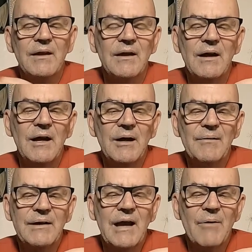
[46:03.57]

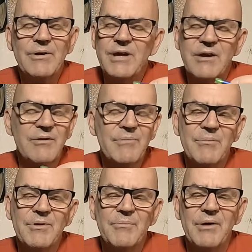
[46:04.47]
Yeah, I wish I could
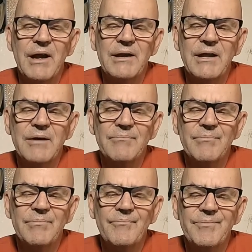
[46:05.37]
remember the brand name,
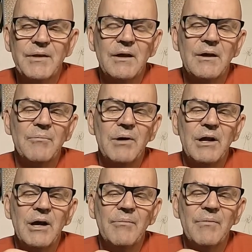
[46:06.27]

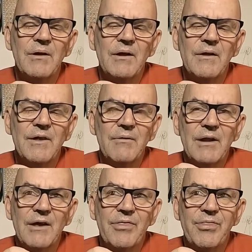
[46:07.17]
but they were
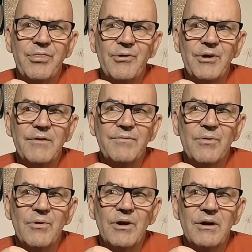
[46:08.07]
like
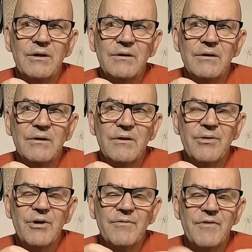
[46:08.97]
$35.
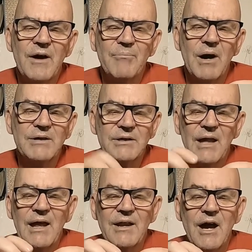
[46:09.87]
The
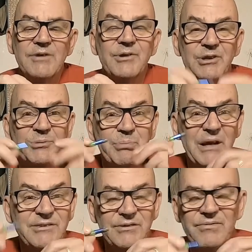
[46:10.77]
lighted knocks are
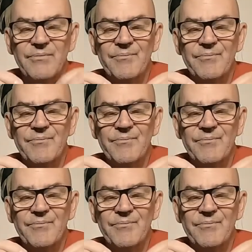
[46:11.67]
expensive.